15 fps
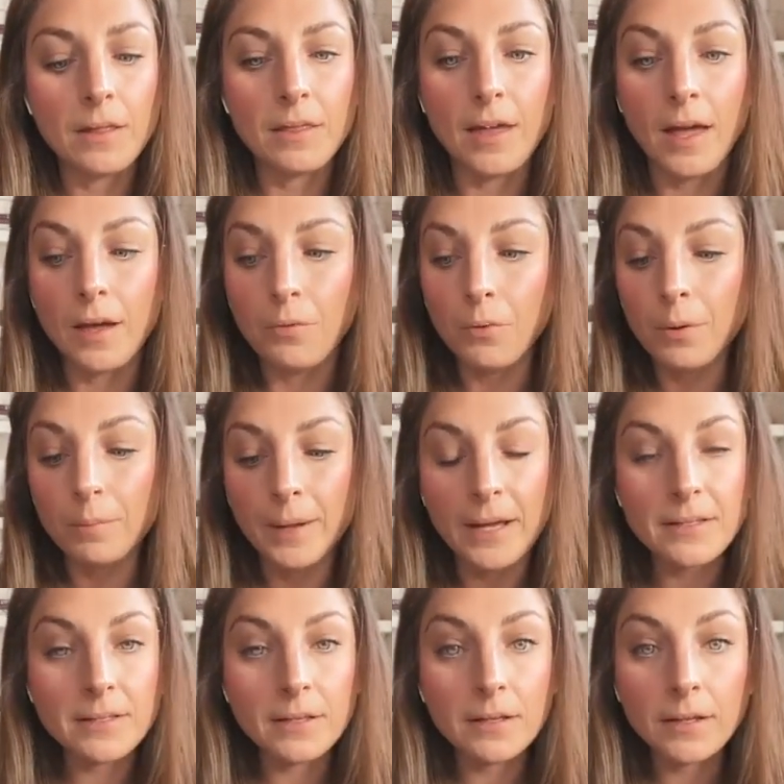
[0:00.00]
They were
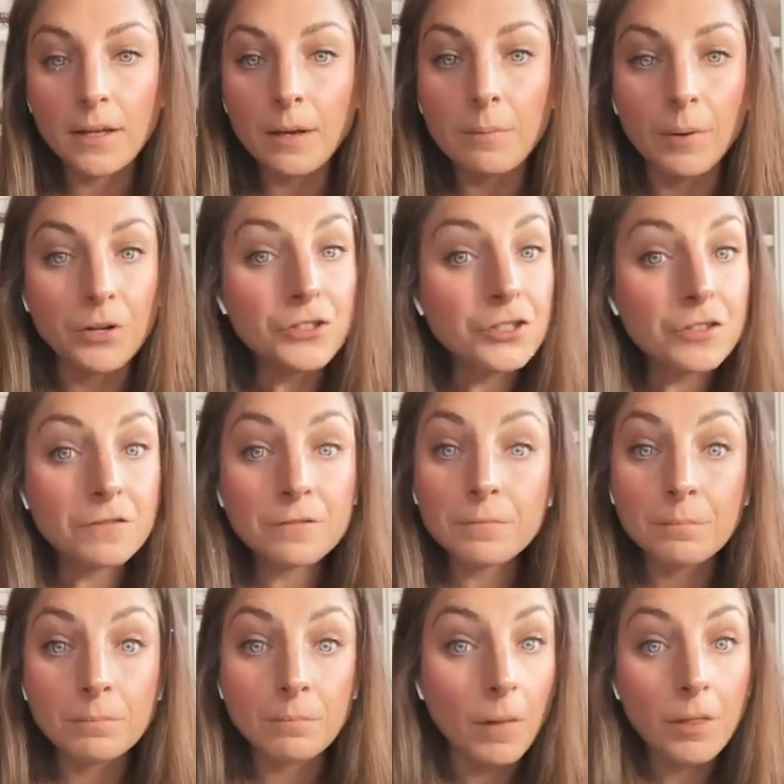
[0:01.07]
basically a bunch
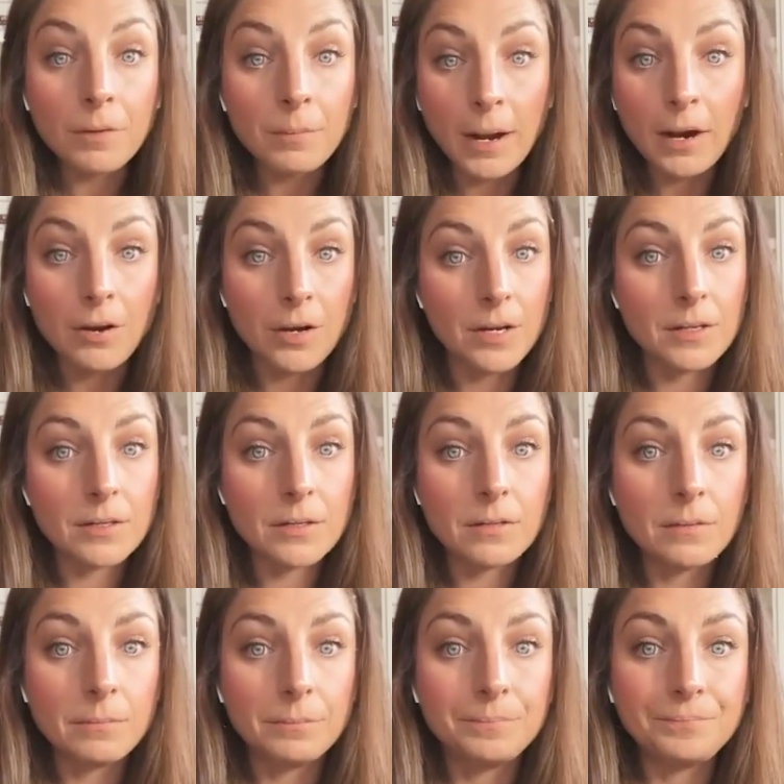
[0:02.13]
of Mother
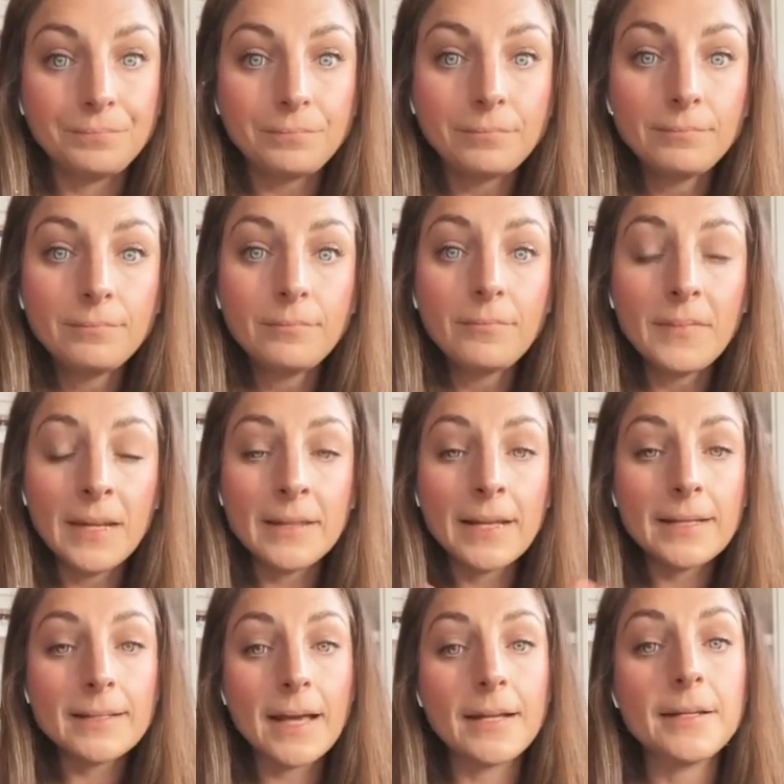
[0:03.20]
Marys, and
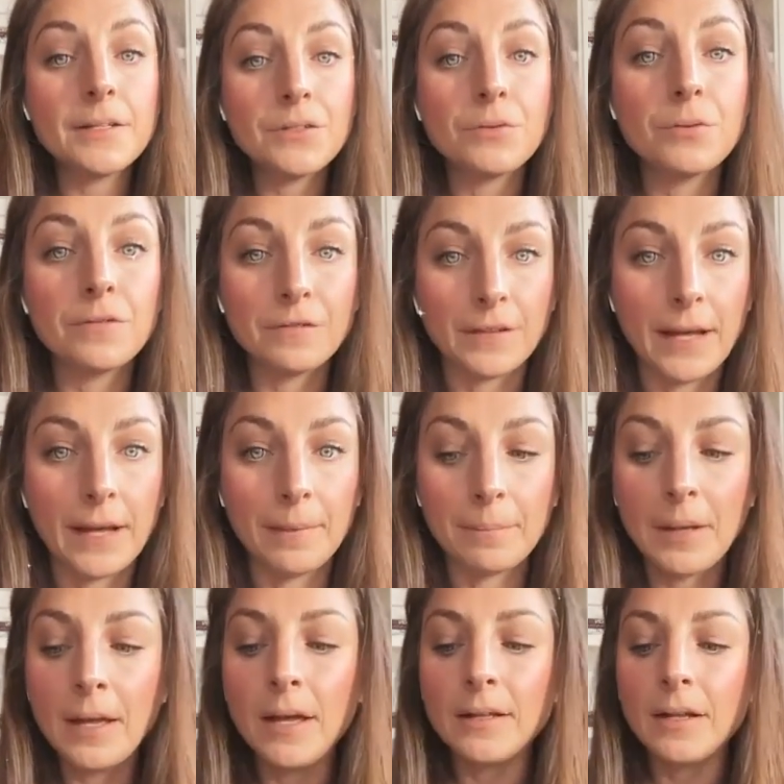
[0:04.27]
they tended to a flame.
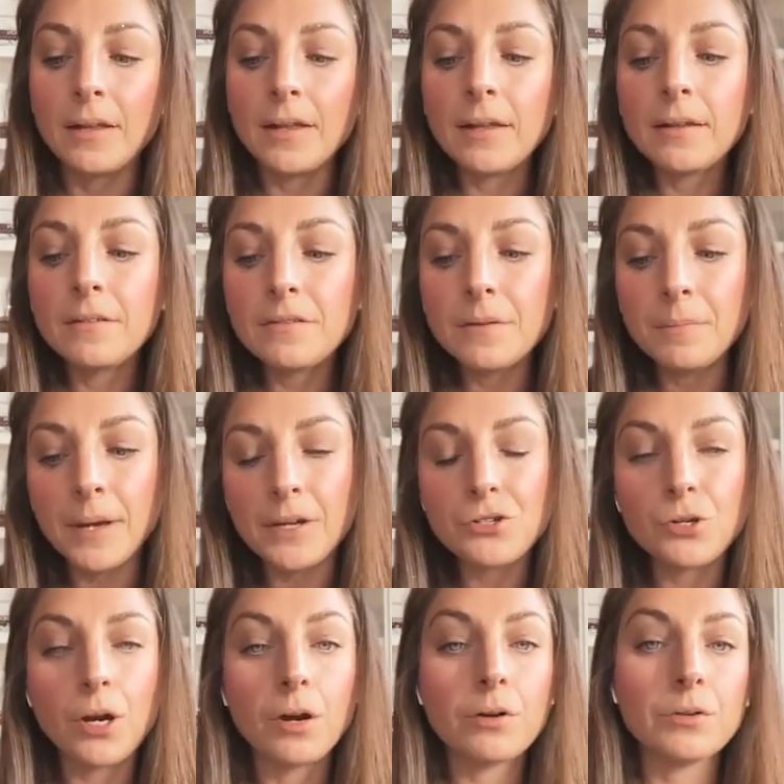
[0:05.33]
Now, they lived in
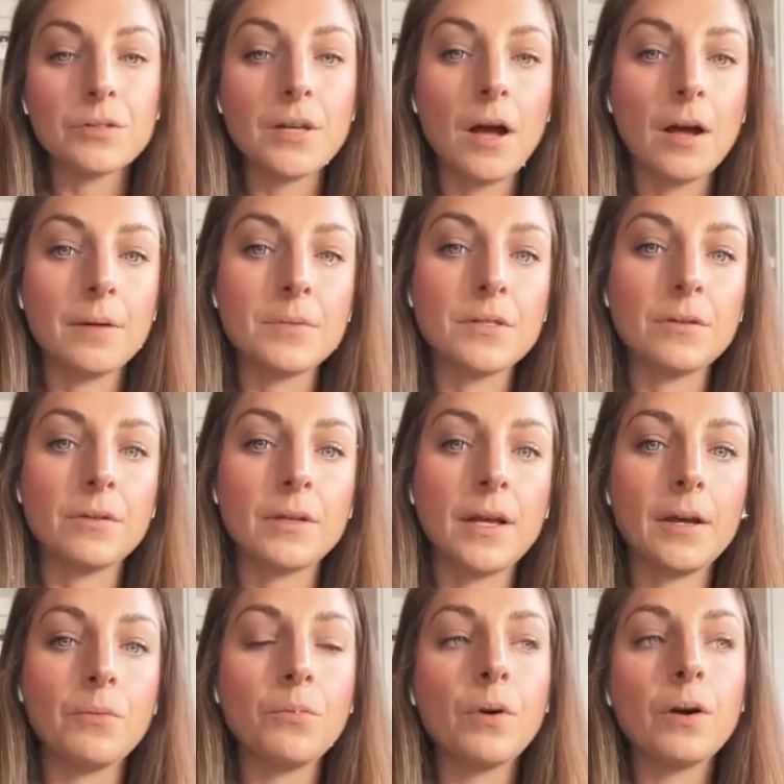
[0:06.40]
patriarchal times, so
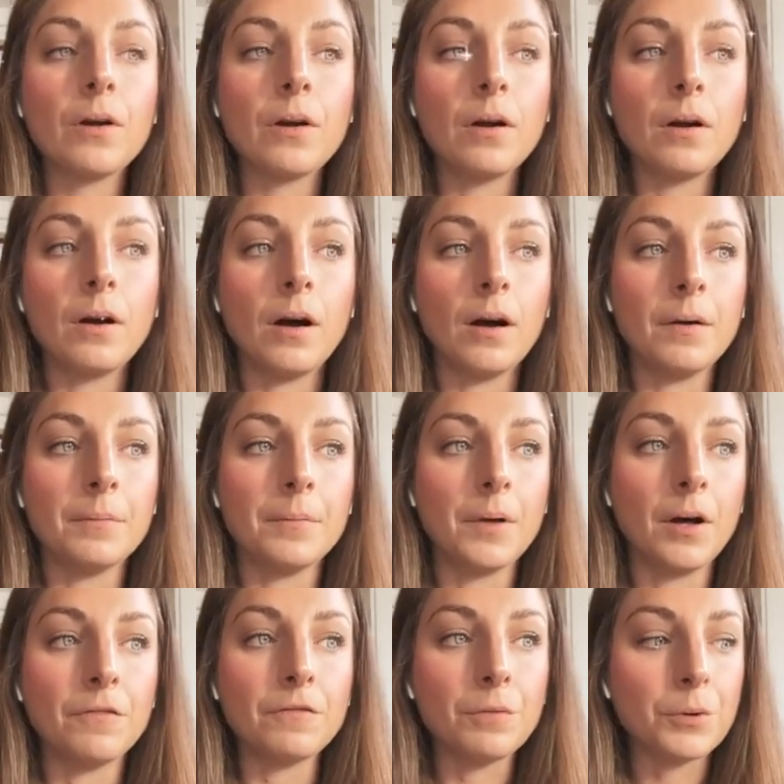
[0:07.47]
they weren't,
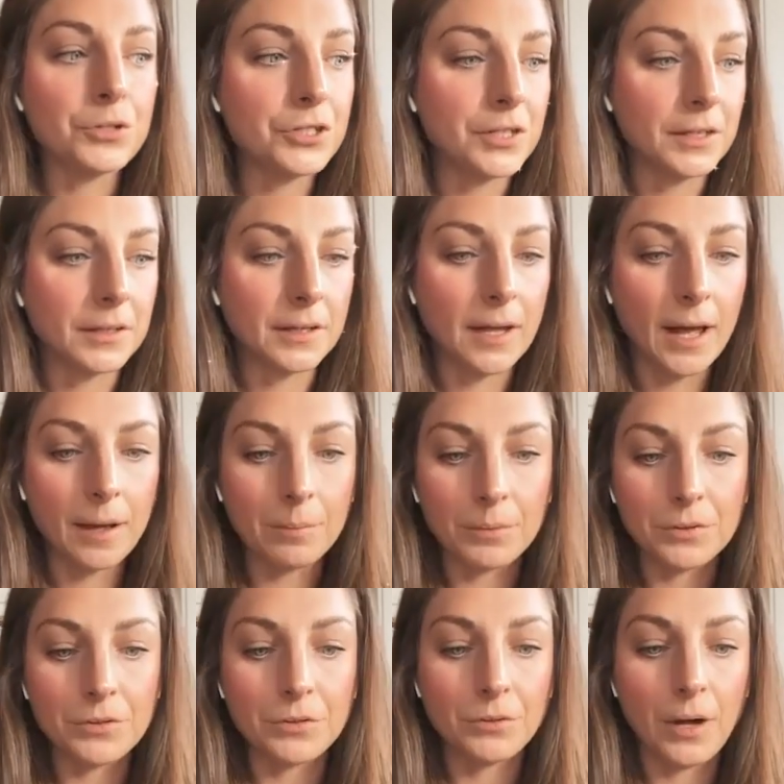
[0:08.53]
unfortunately,
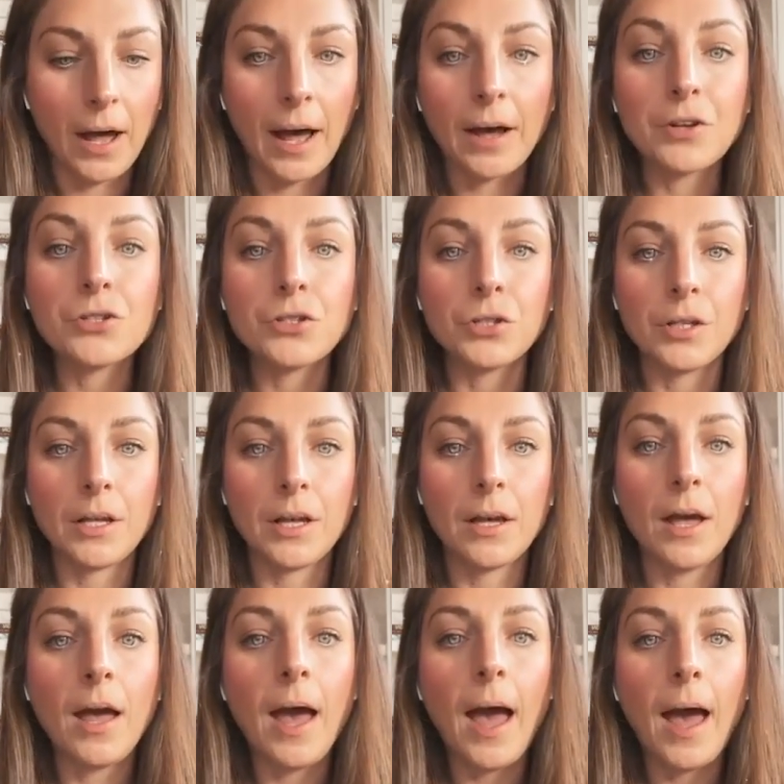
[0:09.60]
able to actually
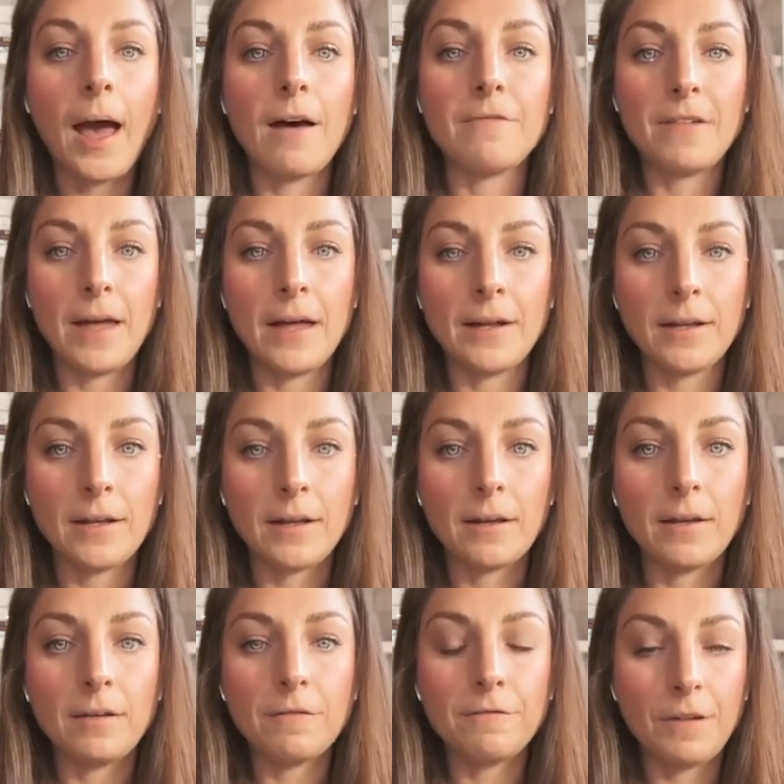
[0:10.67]
have
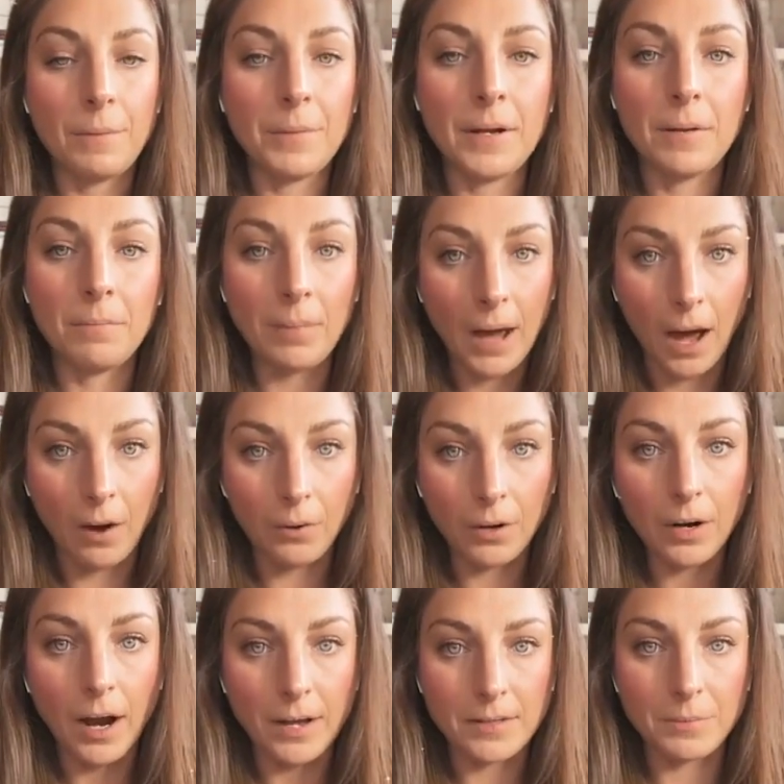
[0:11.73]
any feminine power
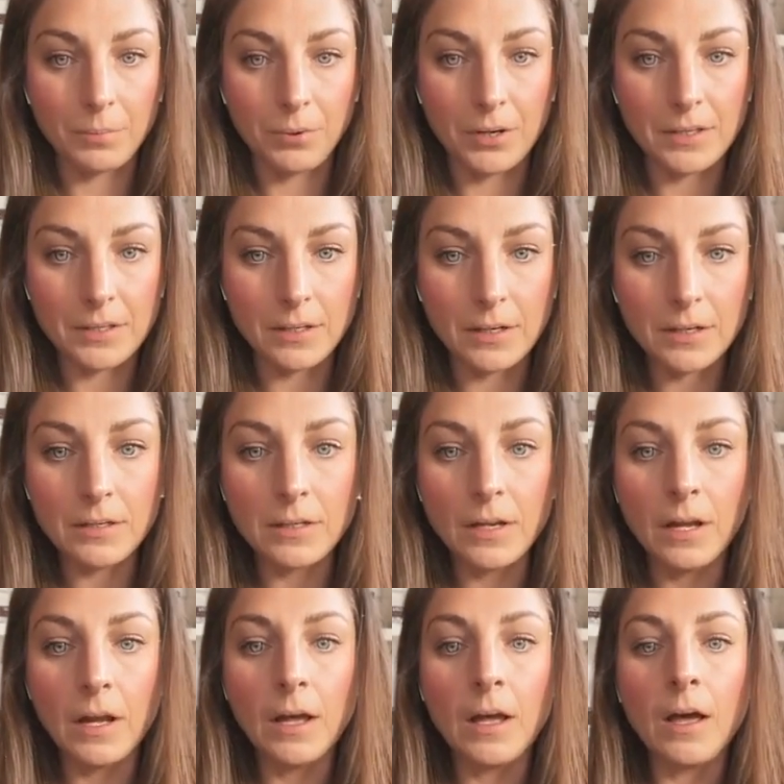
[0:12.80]
as a priestess.
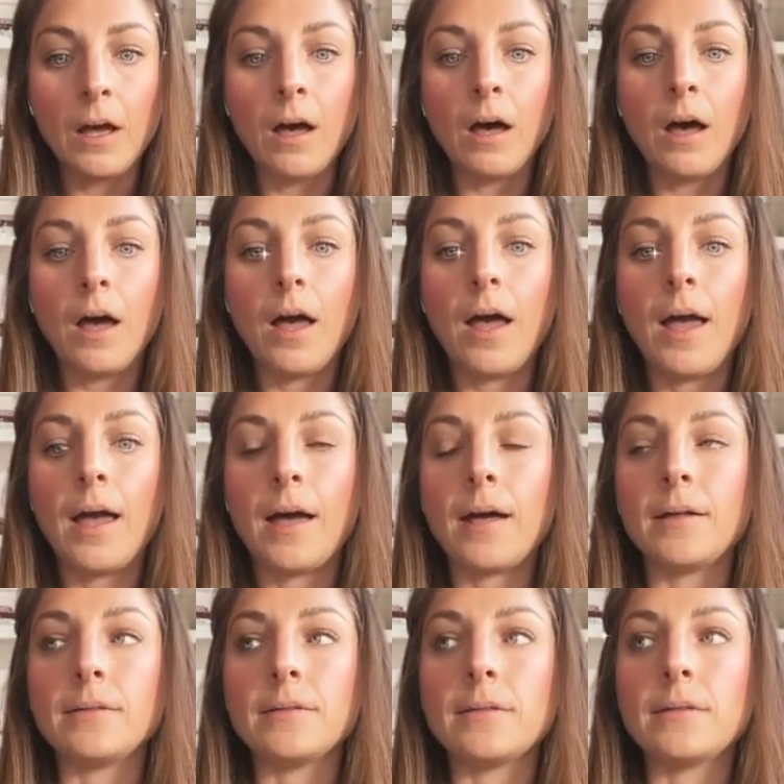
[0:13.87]

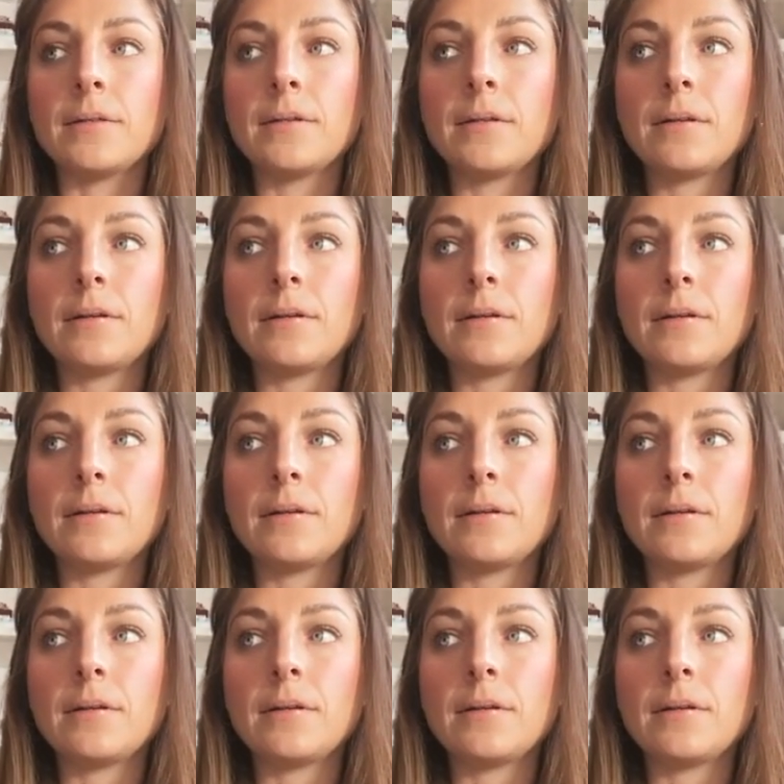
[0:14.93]
But